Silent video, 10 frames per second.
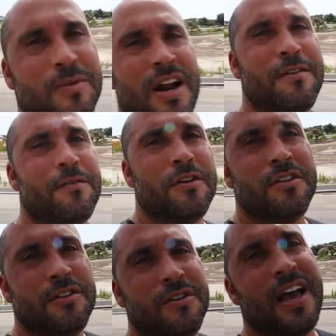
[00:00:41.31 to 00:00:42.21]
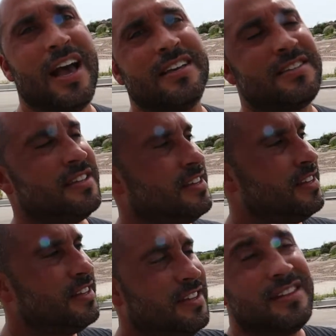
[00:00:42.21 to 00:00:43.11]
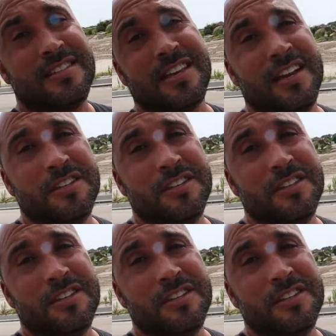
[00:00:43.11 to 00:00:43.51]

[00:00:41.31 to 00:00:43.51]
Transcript: without further ado, guys, let's get